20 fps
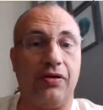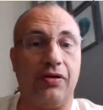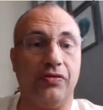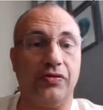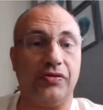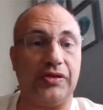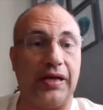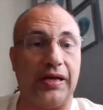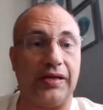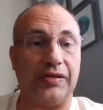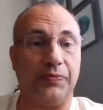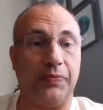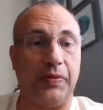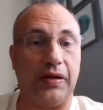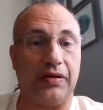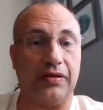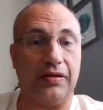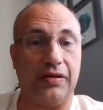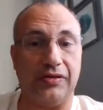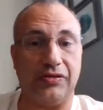Saturn's
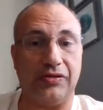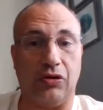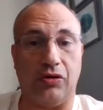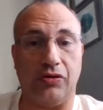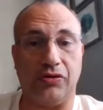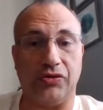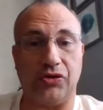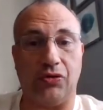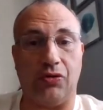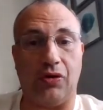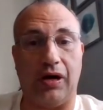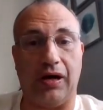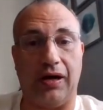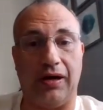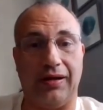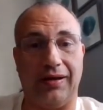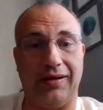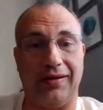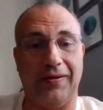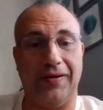aspect is also
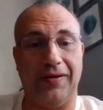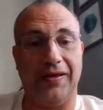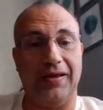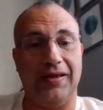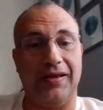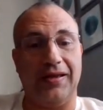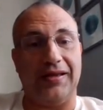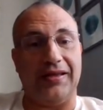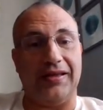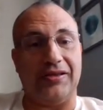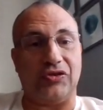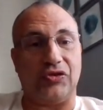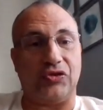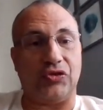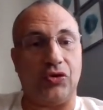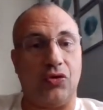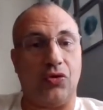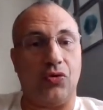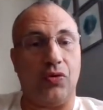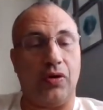on it.
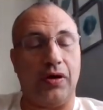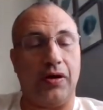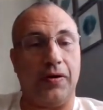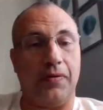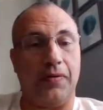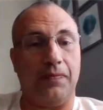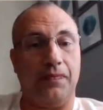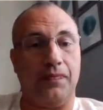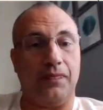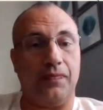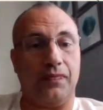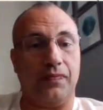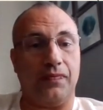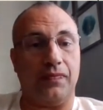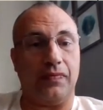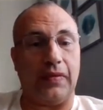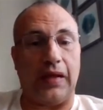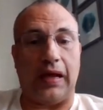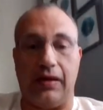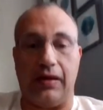So um,
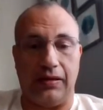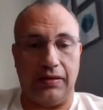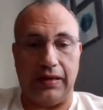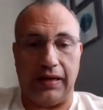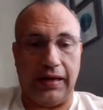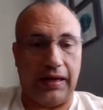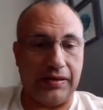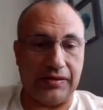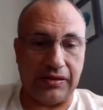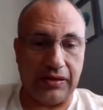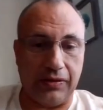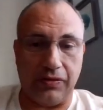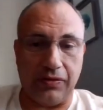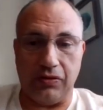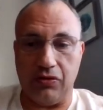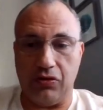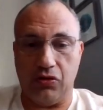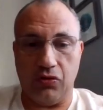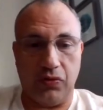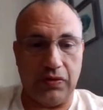I, that has
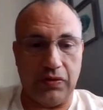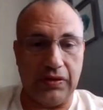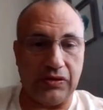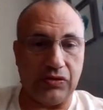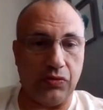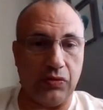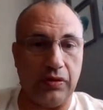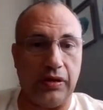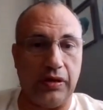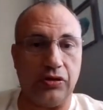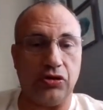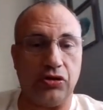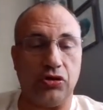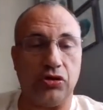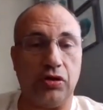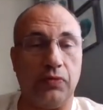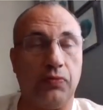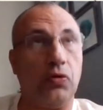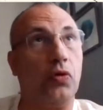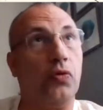nothing to do with this
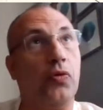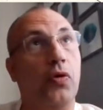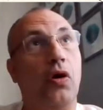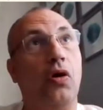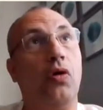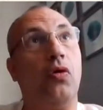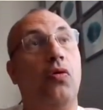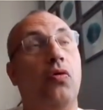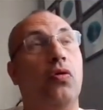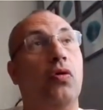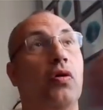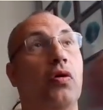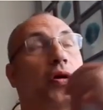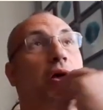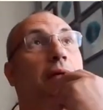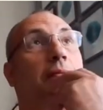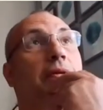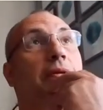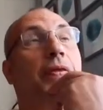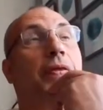relationship. Although,
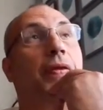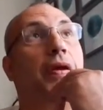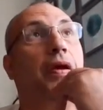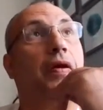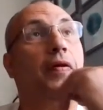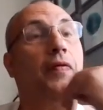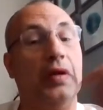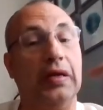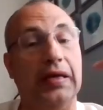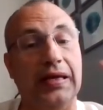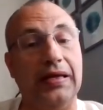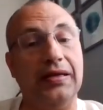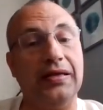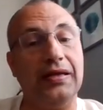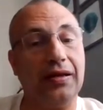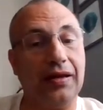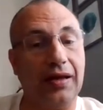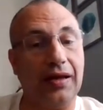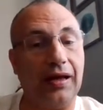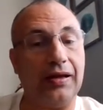come to think of it, he
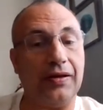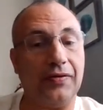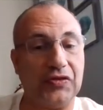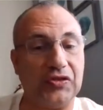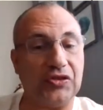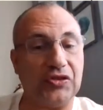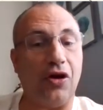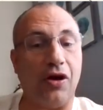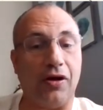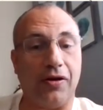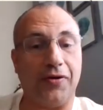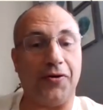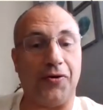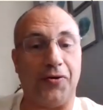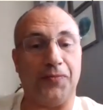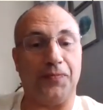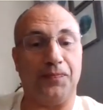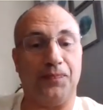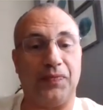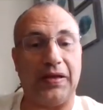did kind of stalk
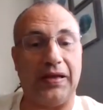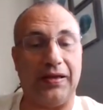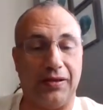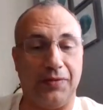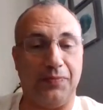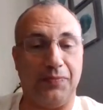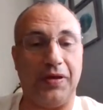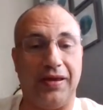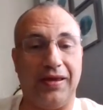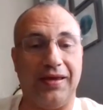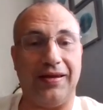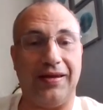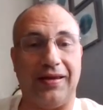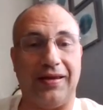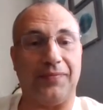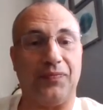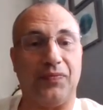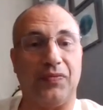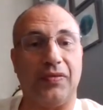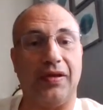her in the
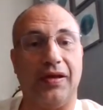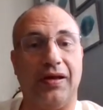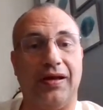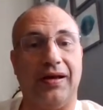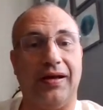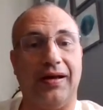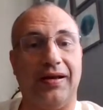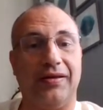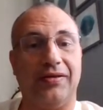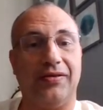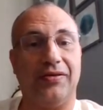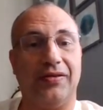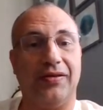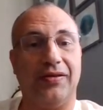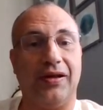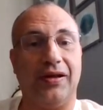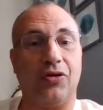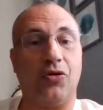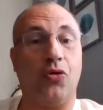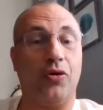beginning, uh,
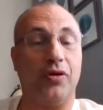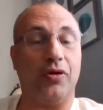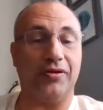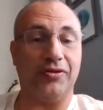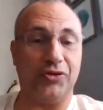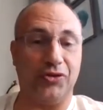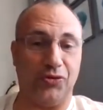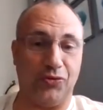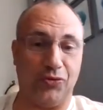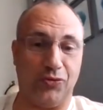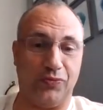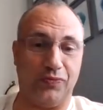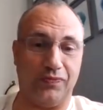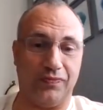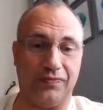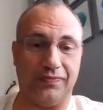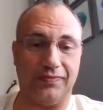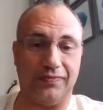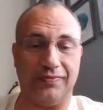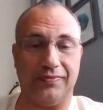according to
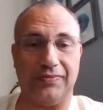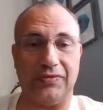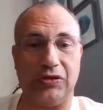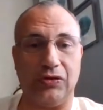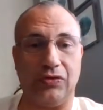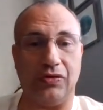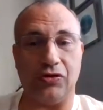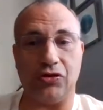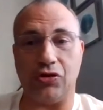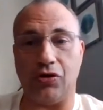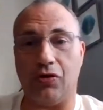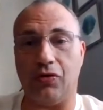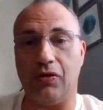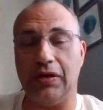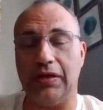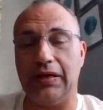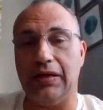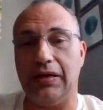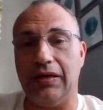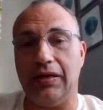to the
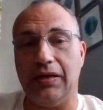show